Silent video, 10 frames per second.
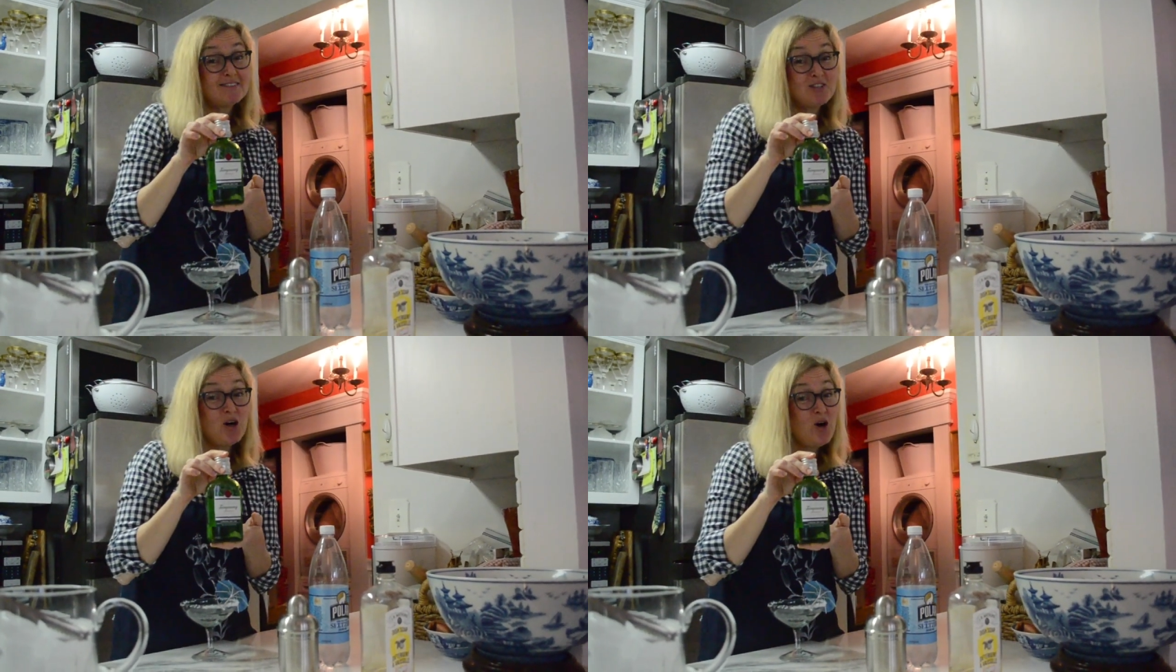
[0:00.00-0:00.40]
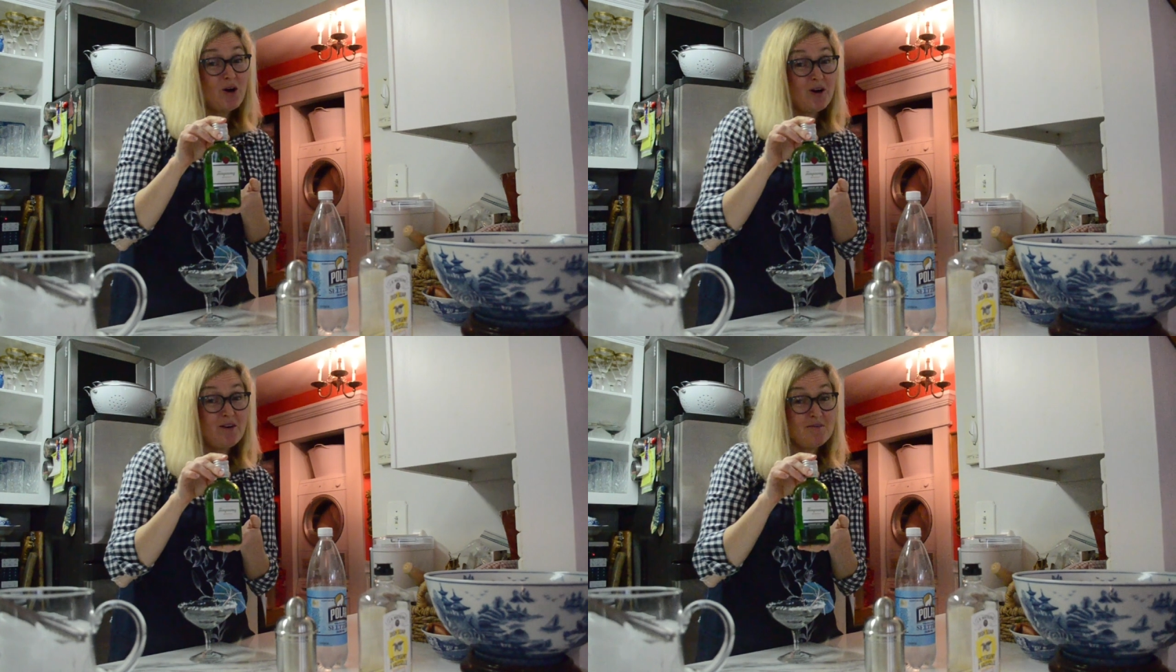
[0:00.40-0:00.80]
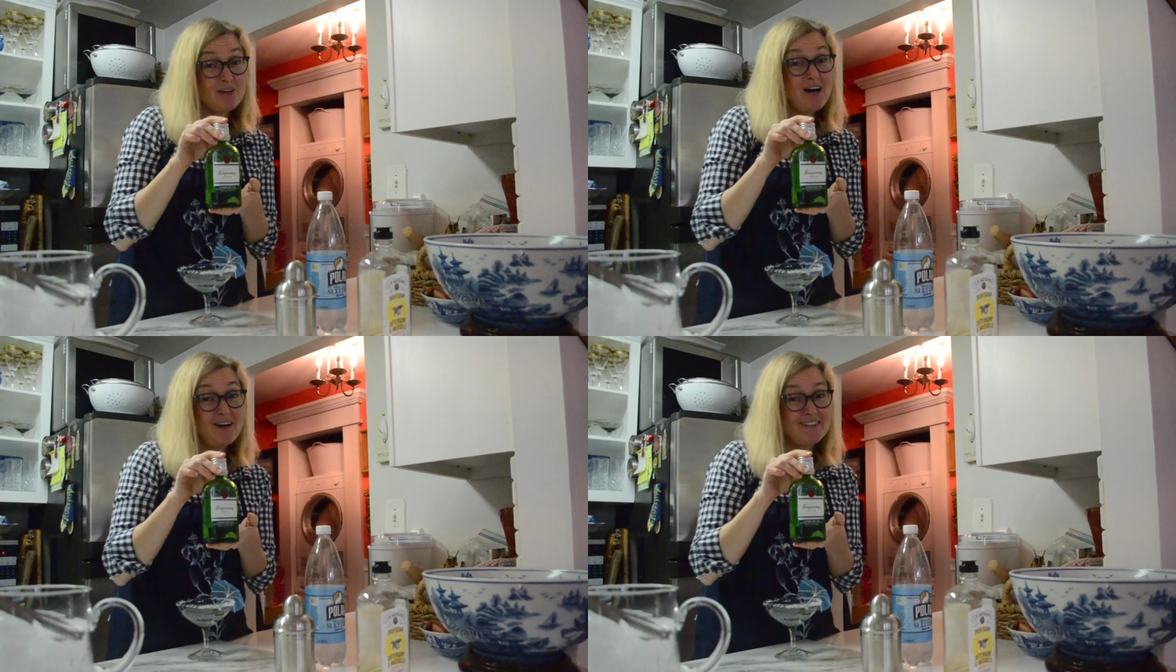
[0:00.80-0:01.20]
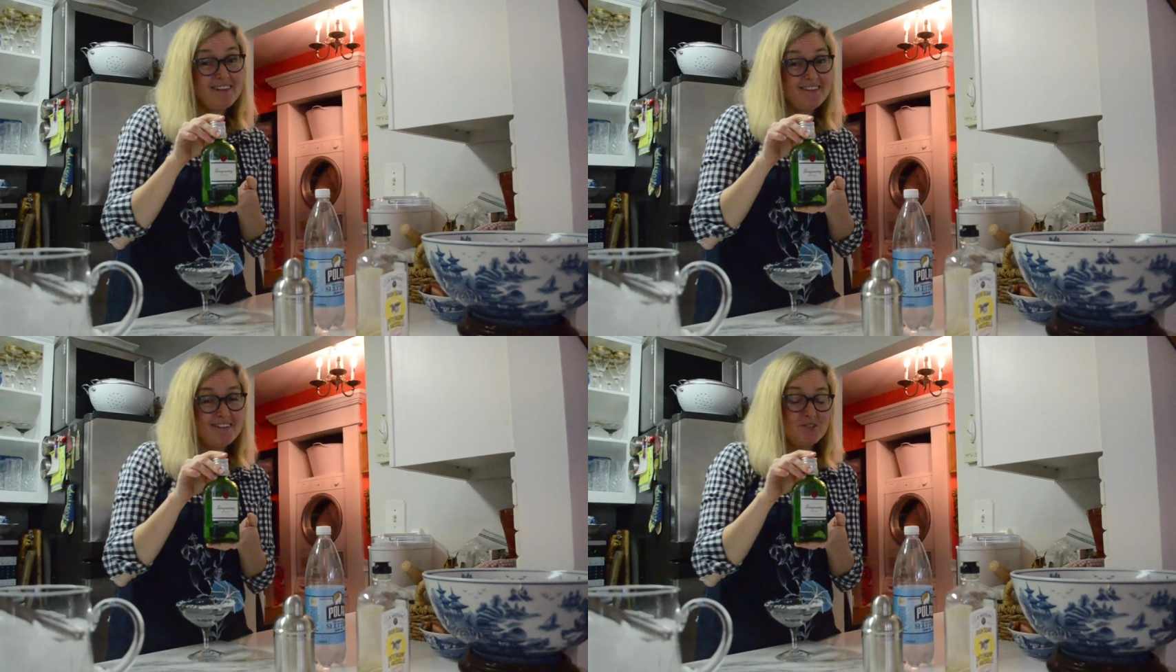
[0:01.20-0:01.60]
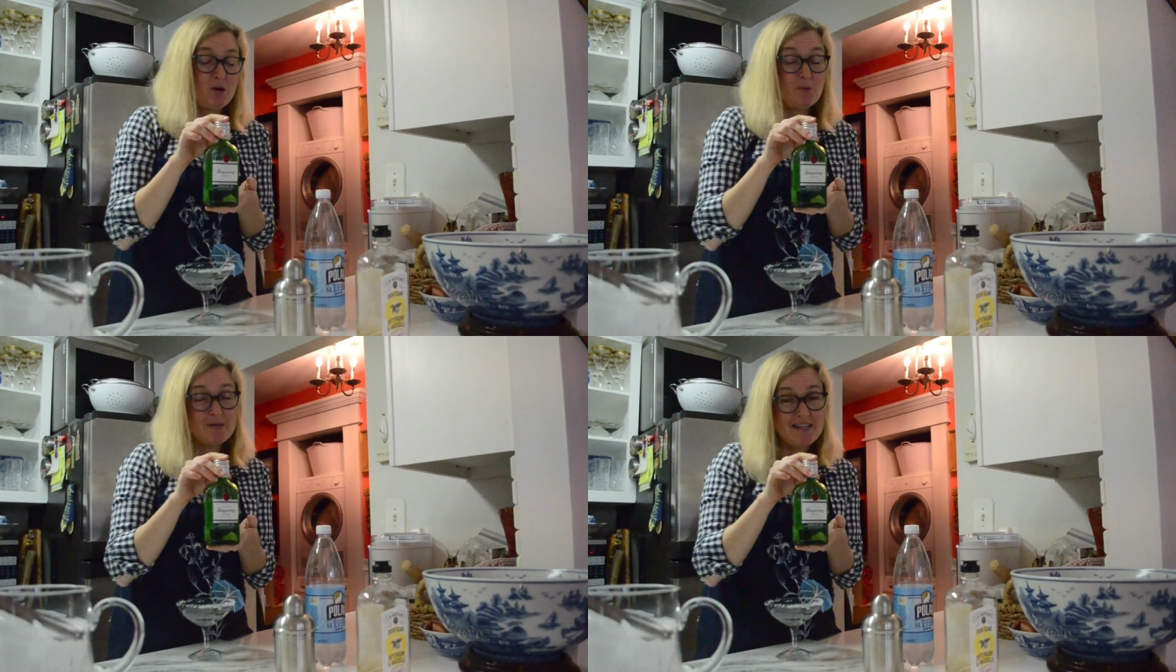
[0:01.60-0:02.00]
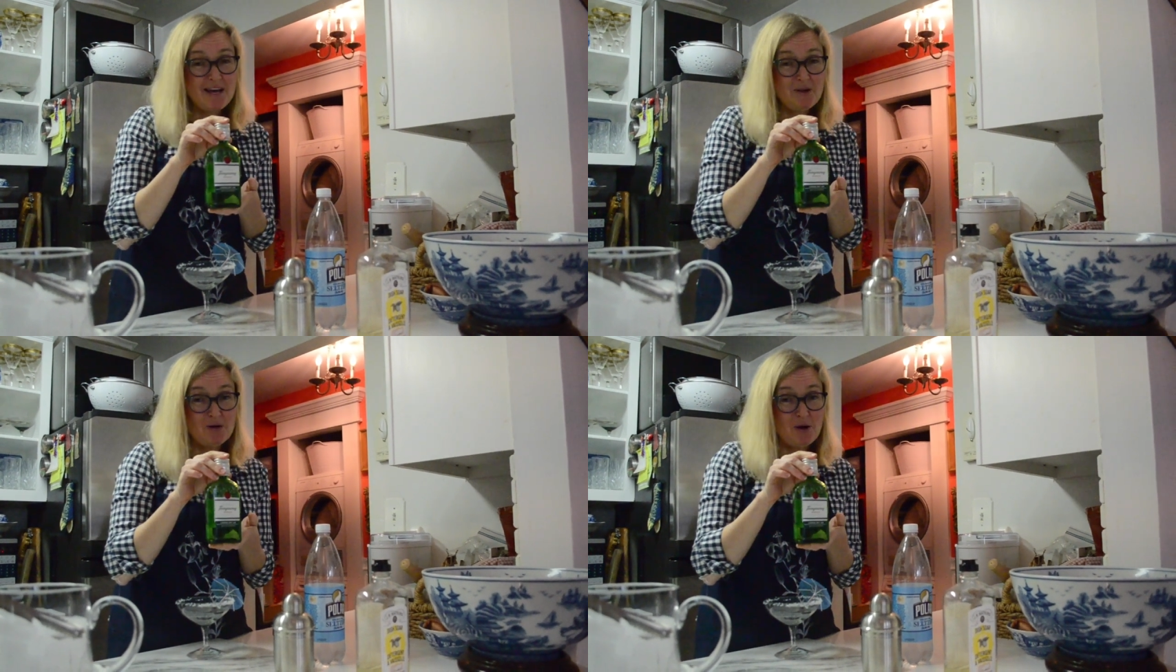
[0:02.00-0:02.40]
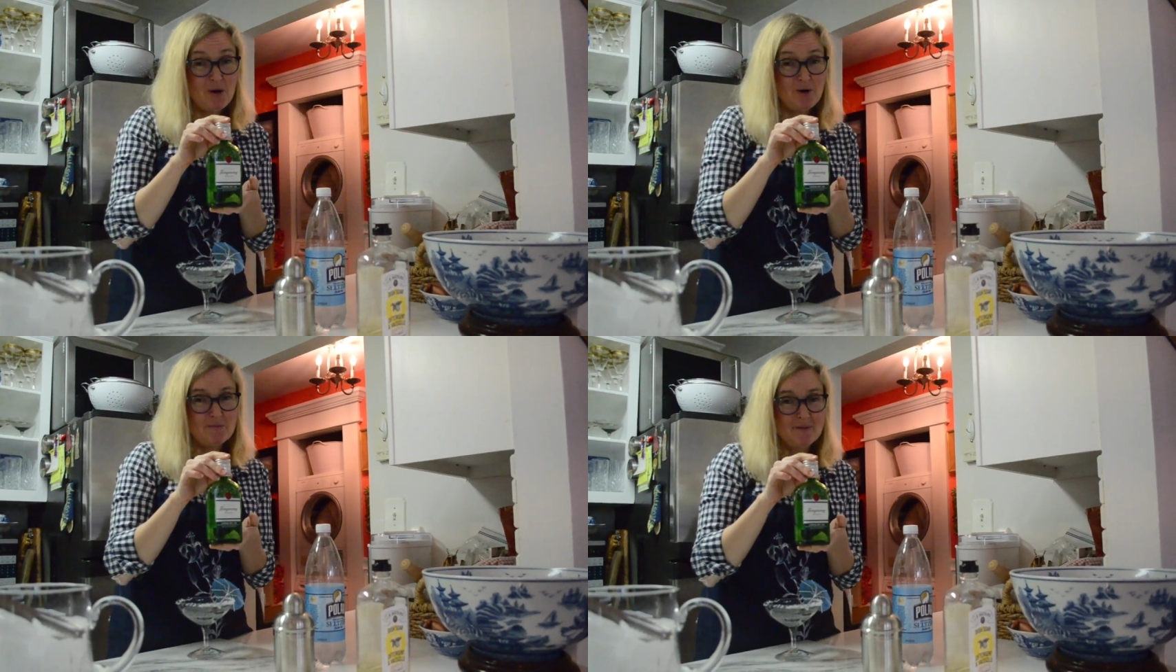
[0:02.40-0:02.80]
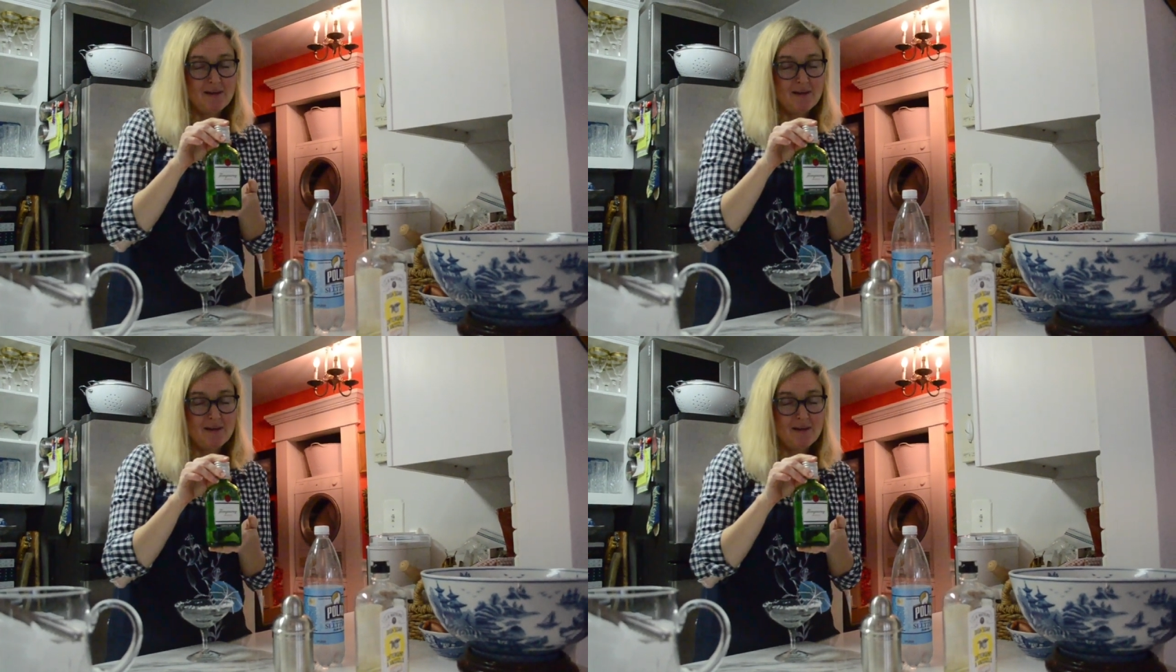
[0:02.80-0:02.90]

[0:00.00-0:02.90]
star of a cocktail is always the alcohol.